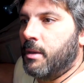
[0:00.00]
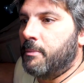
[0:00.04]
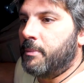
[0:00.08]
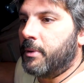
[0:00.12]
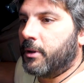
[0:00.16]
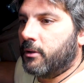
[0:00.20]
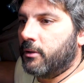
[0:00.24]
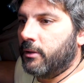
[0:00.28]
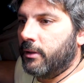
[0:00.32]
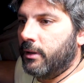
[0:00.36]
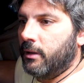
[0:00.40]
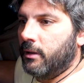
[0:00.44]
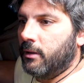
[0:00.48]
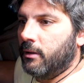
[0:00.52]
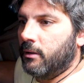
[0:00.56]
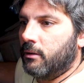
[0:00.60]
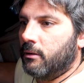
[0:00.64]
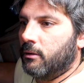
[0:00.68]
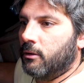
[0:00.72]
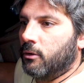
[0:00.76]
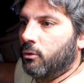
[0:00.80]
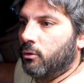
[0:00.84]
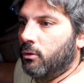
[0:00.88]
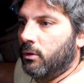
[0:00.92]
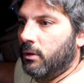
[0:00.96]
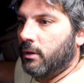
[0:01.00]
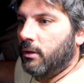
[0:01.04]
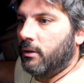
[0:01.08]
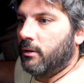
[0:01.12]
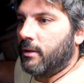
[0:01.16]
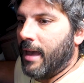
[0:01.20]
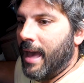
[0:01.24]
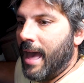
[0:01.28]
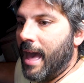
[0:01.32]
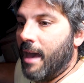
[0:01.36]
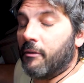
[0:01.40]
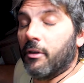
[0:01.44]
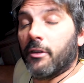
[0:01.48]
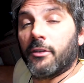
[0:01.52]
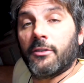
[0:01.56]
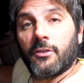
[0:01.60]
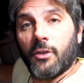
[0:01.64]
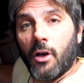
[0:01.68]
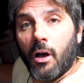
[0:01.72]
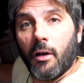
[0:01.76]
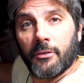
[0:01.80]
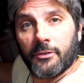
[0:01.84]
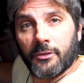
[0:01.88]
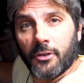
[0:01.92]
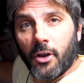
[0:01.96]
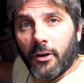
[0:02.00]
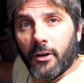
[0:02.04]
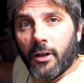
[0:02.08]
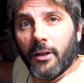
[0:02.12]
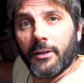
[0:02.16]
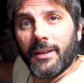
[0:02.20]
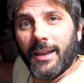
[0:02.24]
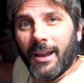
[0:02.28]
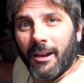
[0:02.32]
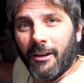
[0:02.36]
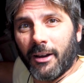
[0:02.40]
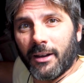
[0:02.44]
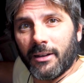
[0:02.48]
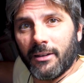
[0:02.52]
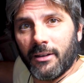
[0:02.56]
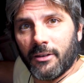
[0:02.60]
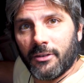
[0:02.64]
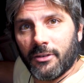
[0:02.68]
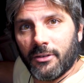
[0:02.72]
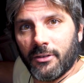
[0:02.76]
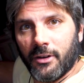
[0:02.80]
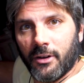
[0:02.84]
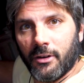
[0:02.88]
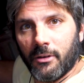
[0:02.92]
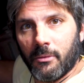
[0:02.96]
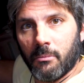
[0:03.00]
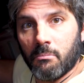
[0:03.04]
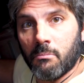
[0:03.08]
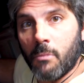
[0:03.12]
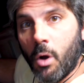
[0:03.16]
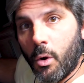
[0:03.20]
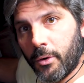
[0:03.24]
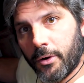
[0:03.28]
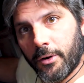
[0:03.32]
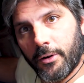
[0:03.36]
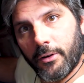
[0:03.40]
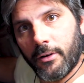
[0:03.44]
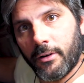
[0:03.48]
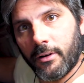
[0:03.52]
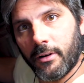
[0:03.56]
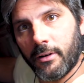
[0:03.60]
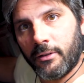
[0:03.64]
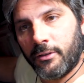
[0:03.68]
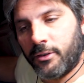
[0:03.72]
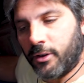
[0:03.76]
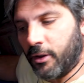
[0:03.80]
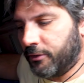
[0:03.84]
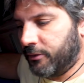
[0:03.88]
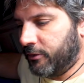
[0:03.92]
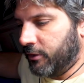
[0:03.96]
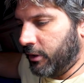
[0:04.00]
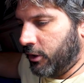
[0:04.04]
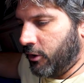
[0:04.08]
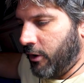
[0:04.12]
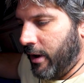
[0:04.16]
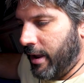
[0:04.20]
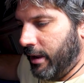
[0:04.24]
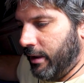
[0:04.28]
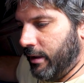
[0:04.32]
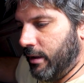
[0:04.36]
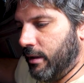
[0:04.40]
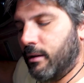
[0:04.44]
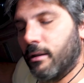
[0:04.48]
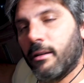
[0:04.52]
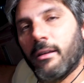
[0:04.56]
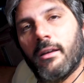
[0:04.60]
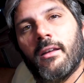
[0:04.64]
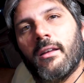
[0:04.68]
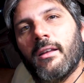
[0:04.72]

Typically, you need to have a soft start on the air conditioner motor just to crank it.